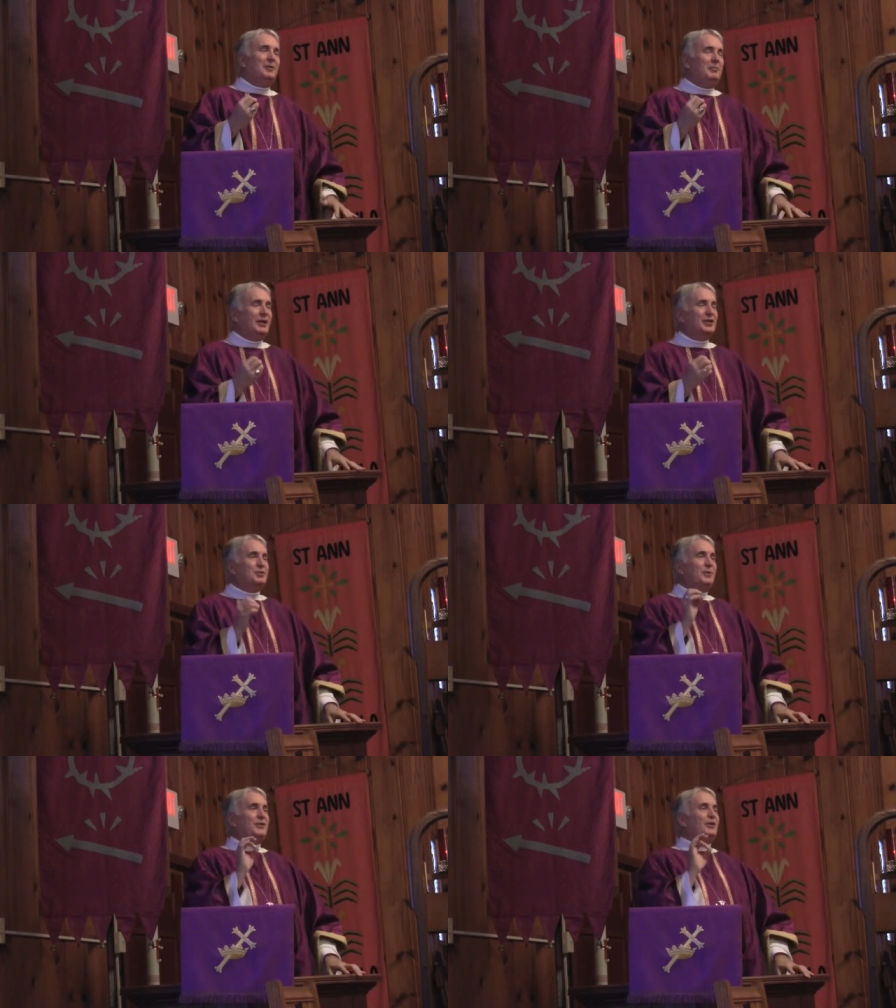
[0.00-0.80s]

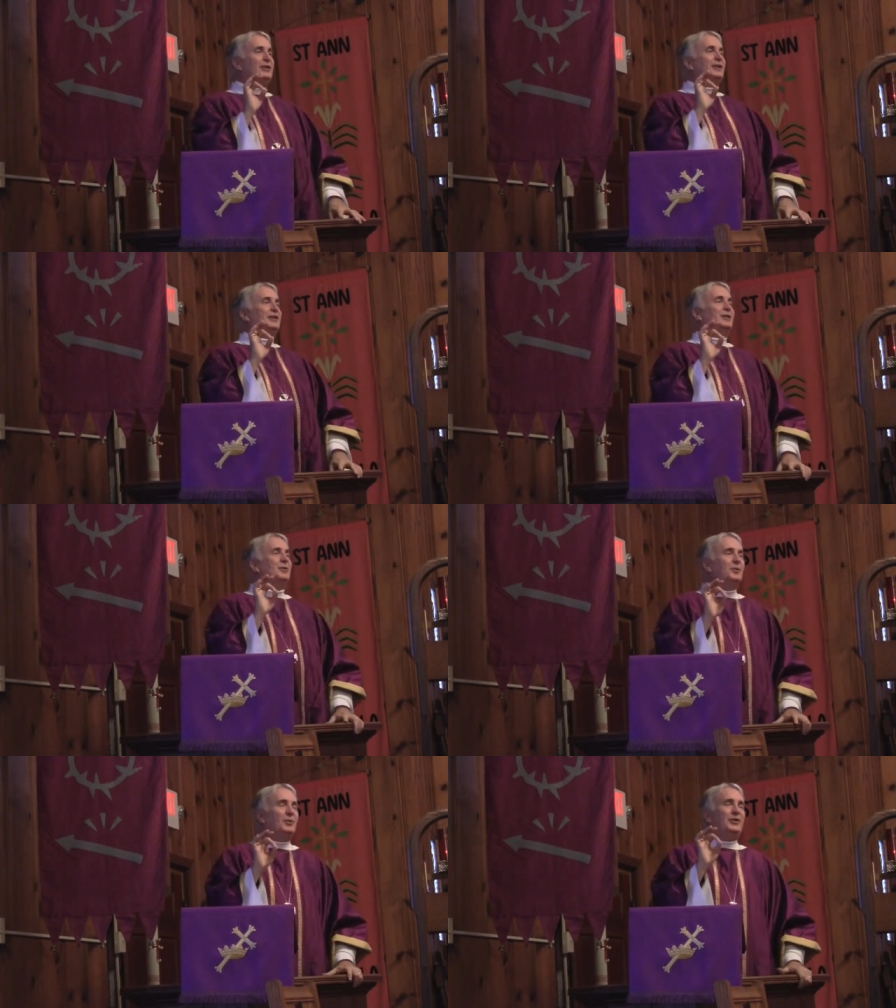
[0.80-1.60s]
Because what the,
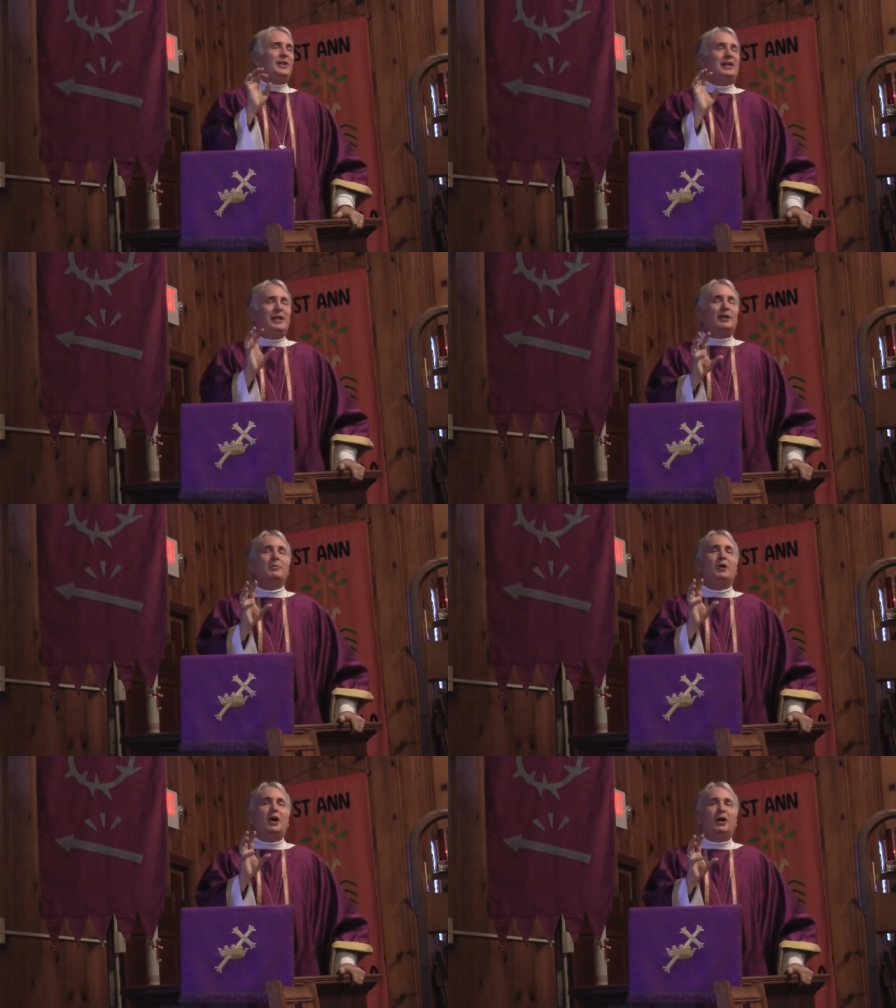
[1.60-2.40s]
what the
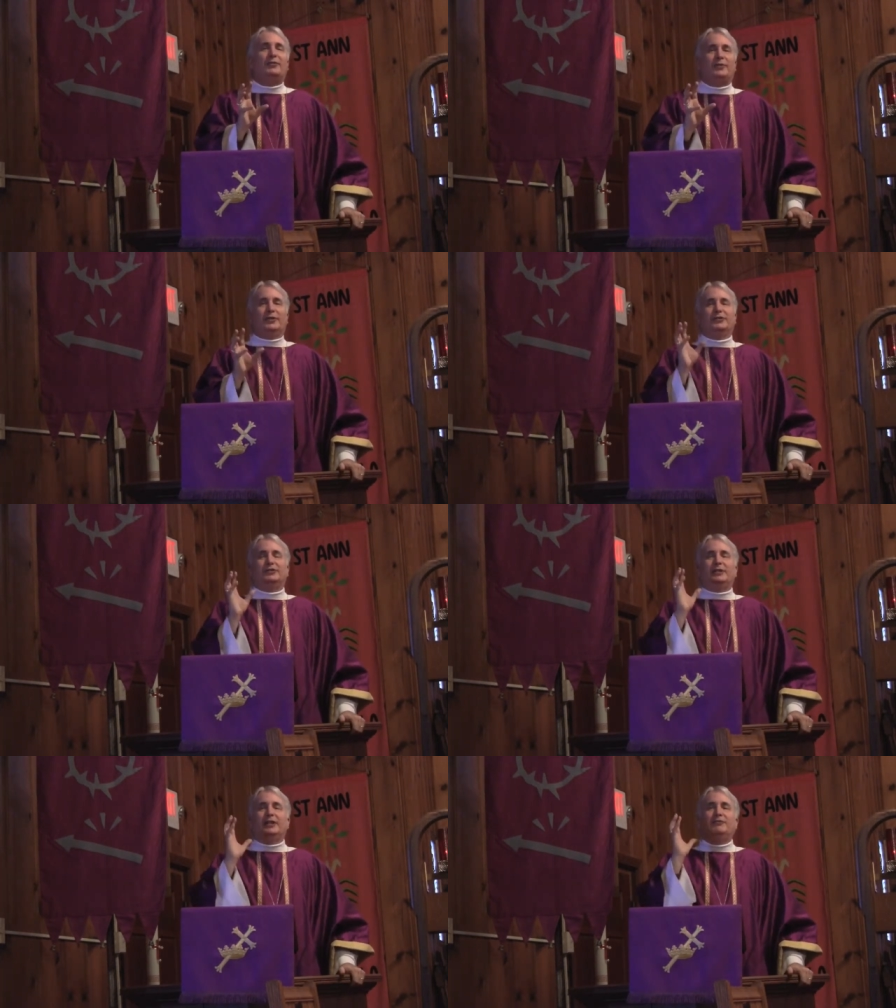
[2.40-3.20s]
hymn
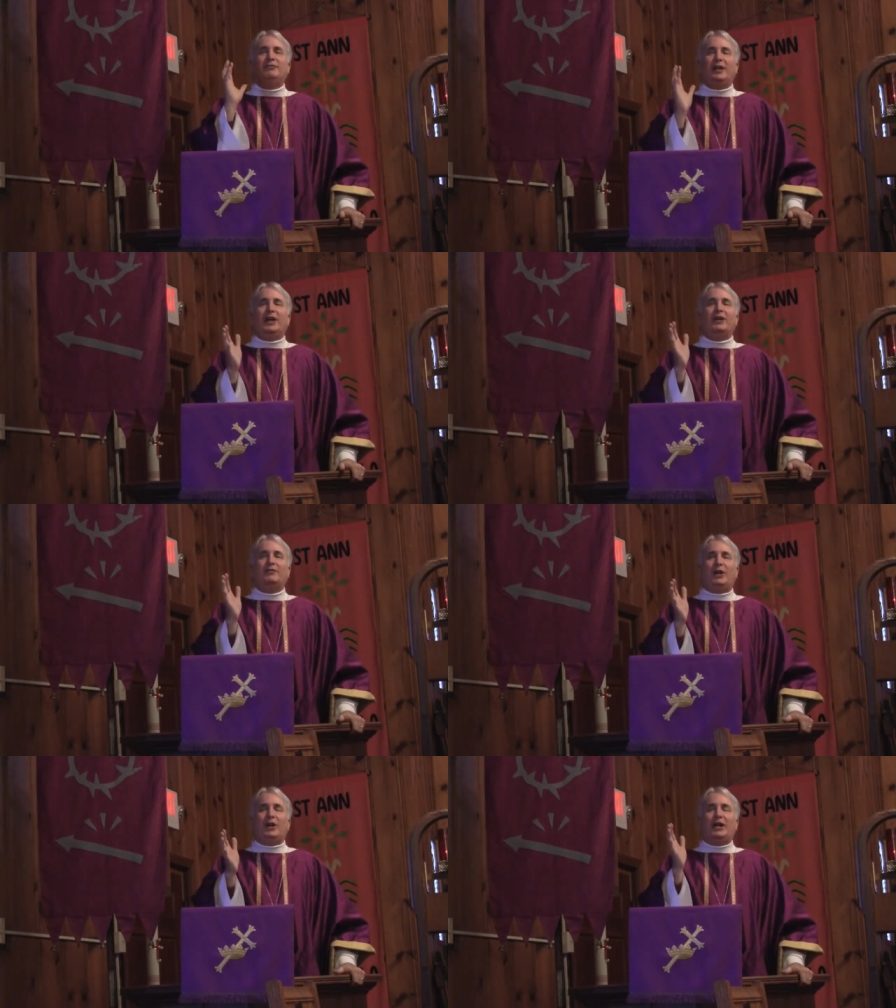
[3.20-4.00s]
offers in
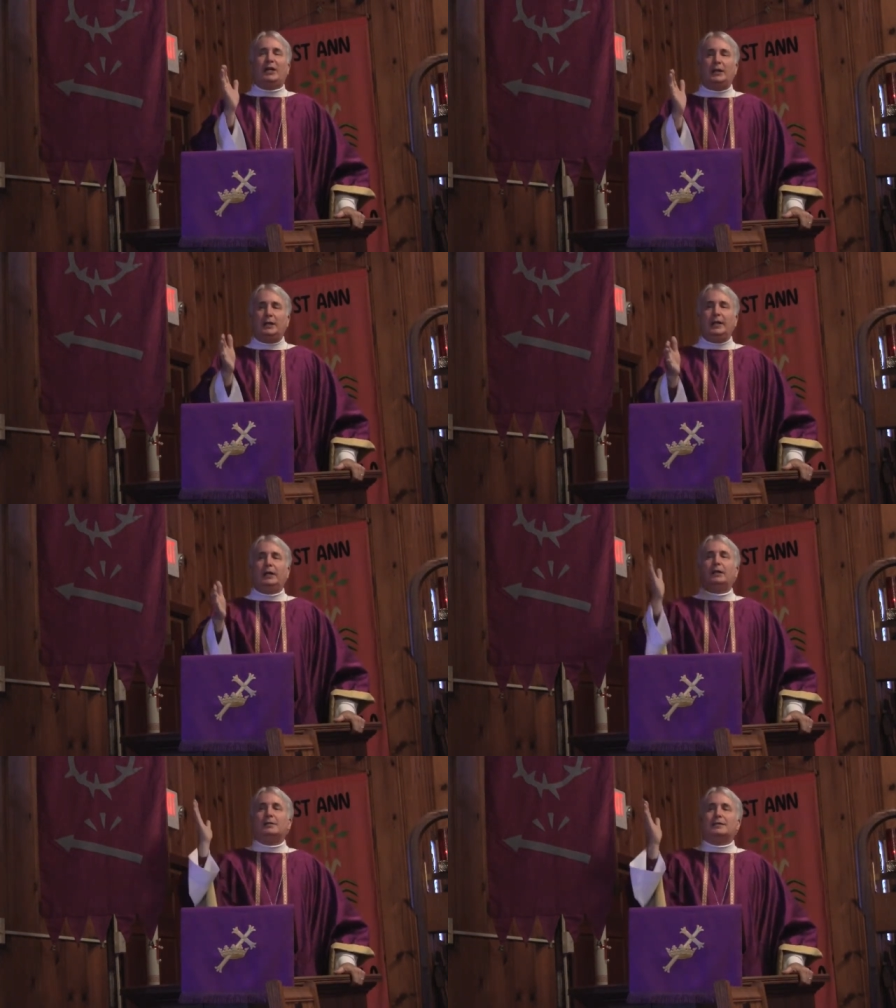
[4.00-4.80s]
very, very
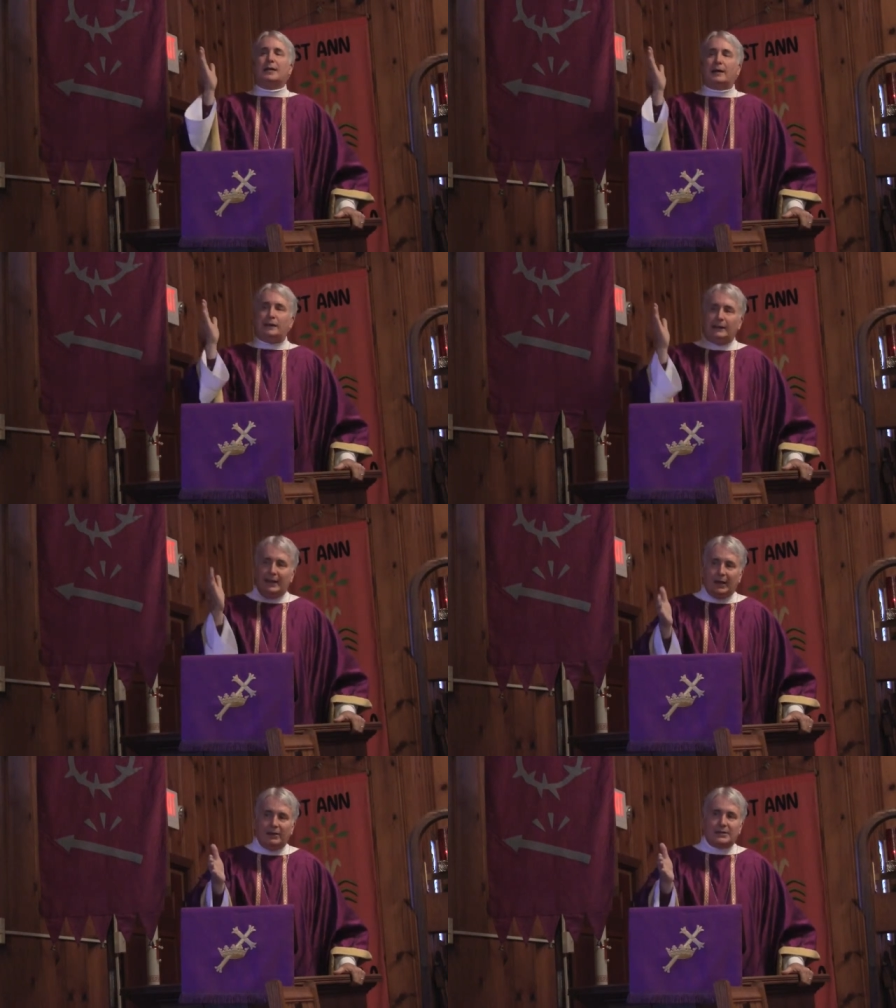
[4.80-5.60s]
clear,
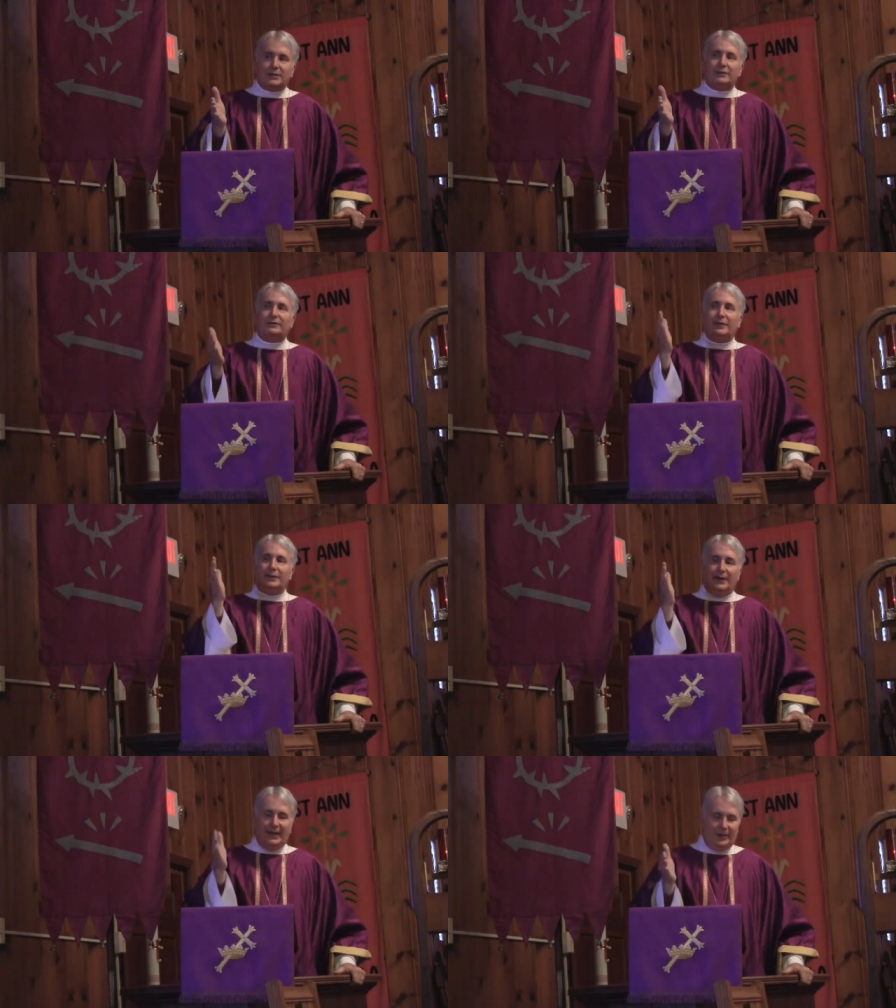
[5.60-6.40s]
declarative
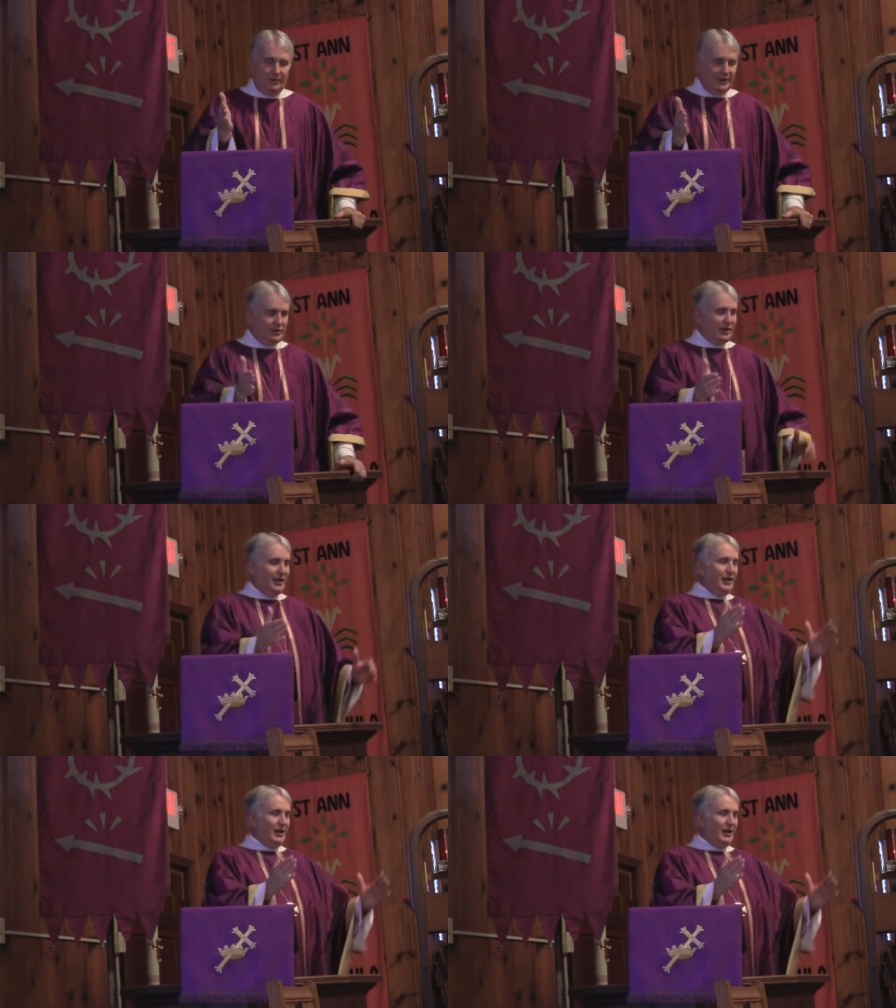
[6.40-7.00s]
language,